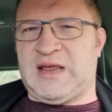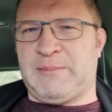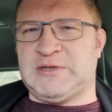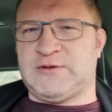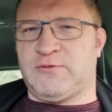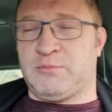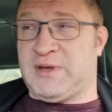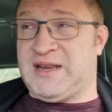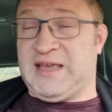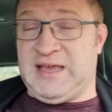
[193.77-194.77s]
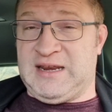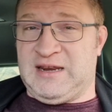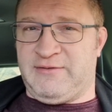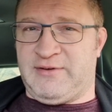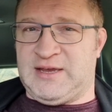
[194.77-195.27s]
damage from getting hit
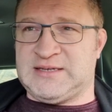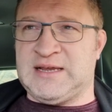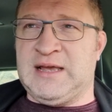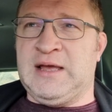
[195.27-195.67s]
in the face.